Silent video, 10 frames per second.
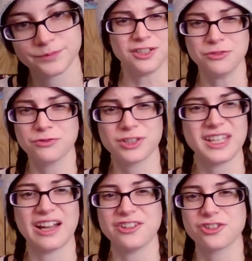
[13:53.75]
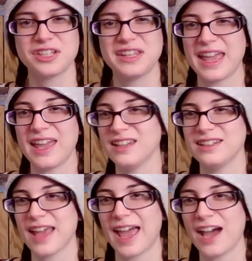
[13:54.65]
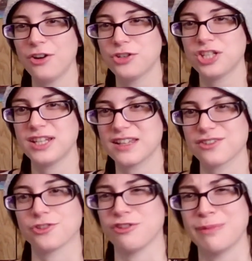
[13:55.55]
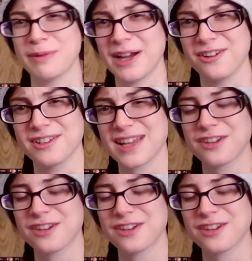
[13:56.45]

I don't really understand how she gets her superpowers.